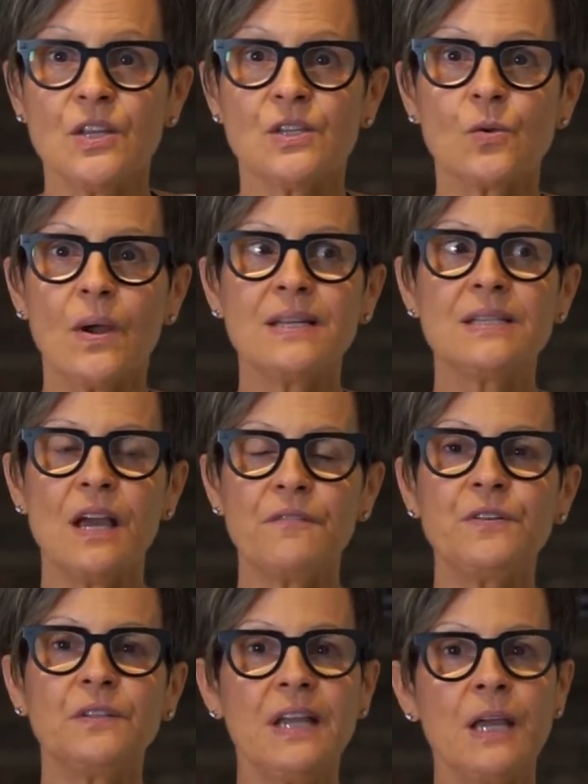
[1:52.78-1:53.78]
so I
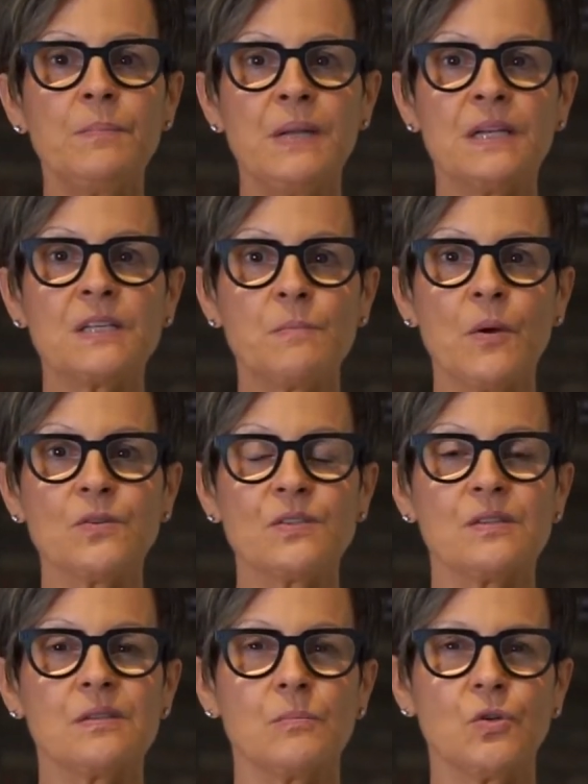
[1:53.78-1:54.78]
definitely had been exposed
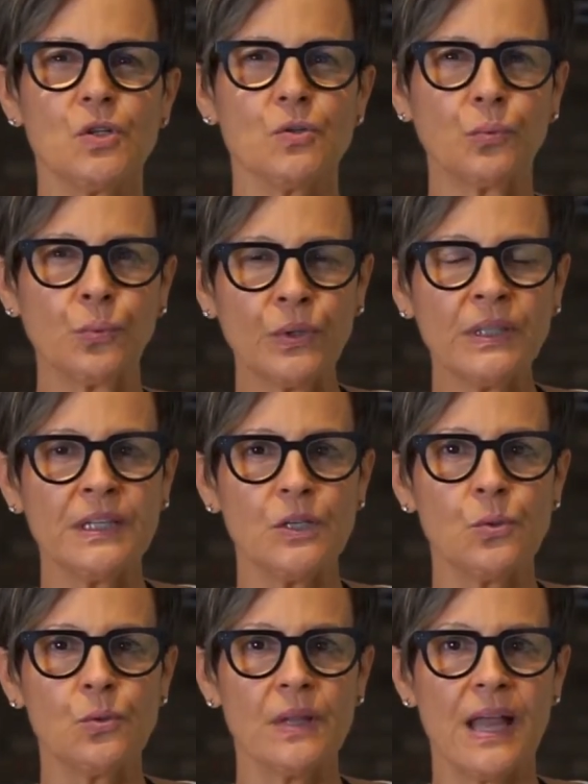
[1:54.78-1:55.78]
to some really
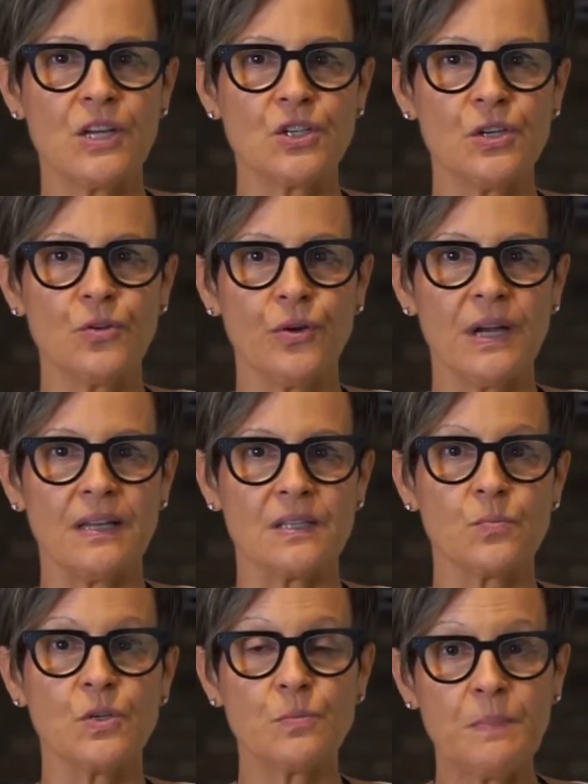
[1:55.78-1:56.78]
cool Asian
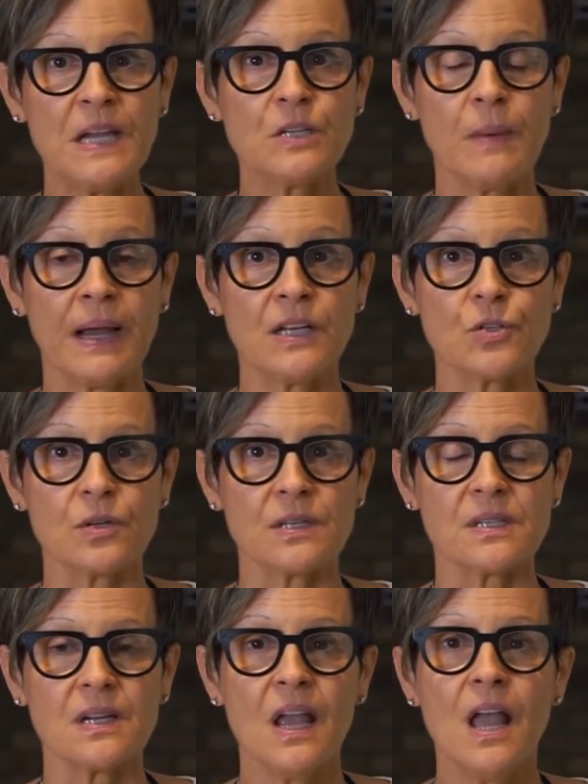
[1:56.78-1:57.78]
greens, which piqued my
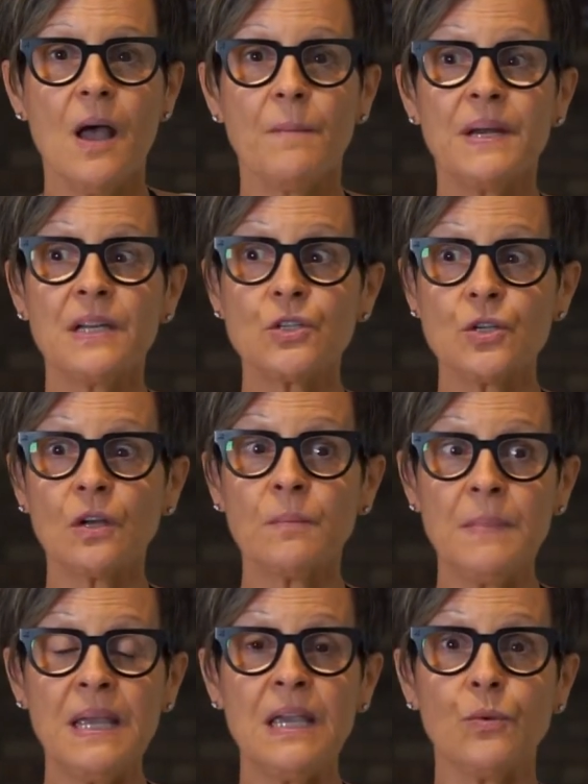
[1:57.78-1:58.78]
interest. But it
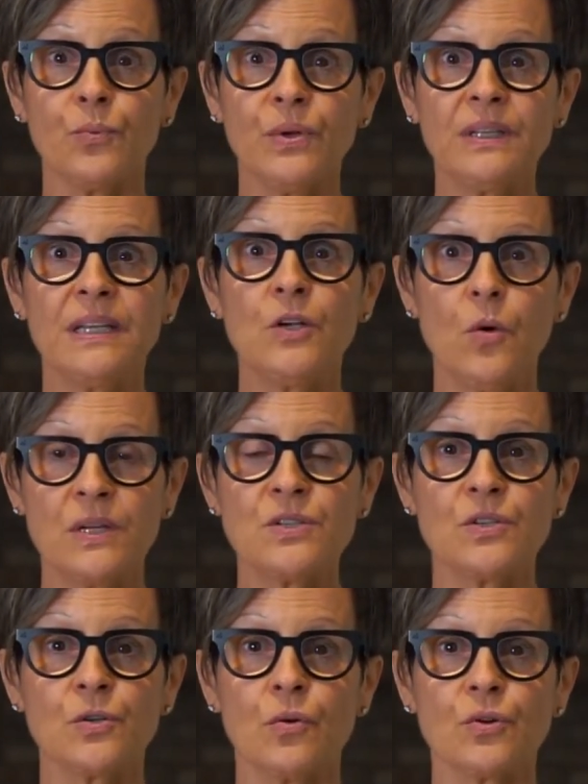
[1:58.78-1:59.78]
took me really going
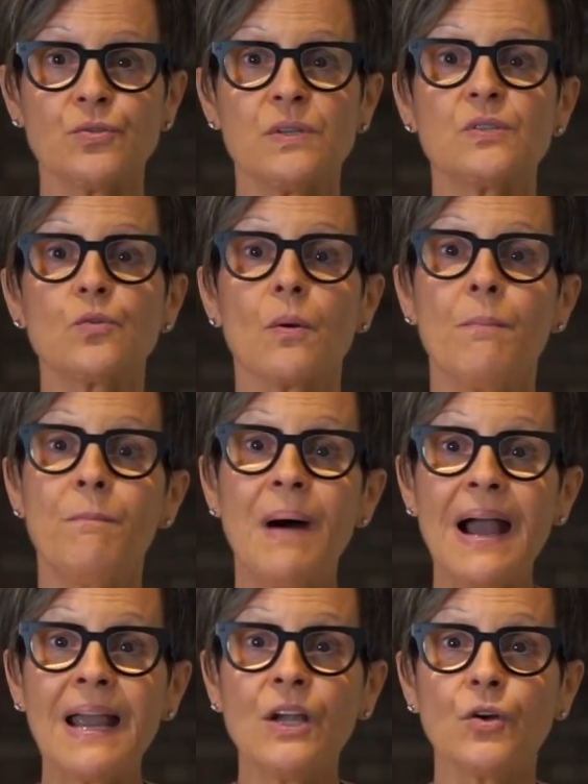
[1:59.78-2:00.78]
to the grocery store,
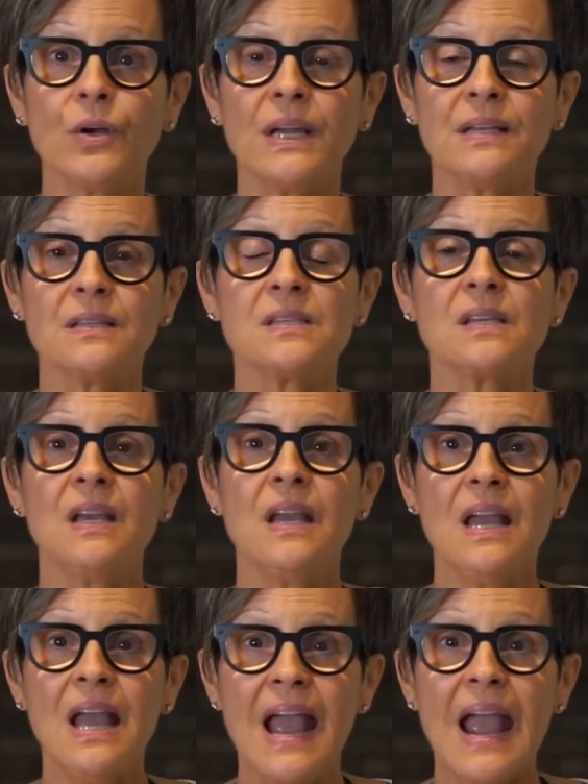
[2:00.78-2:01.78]
buying greens
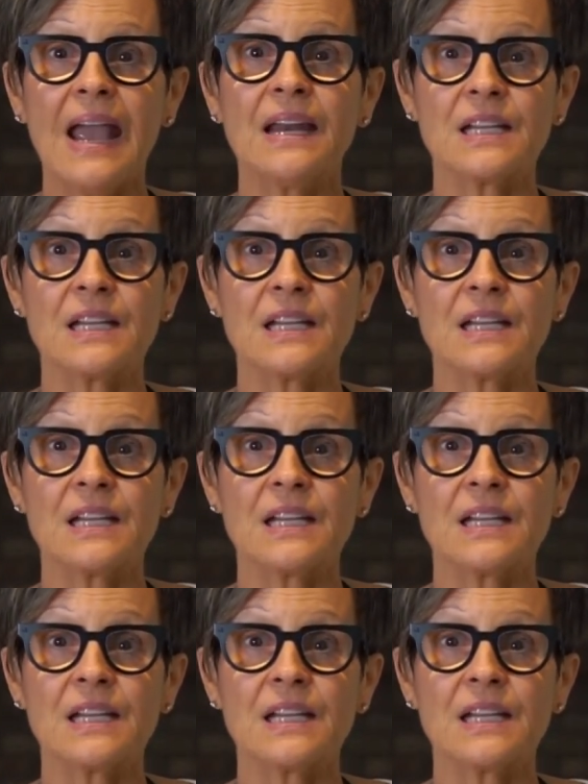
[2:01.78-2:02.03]
and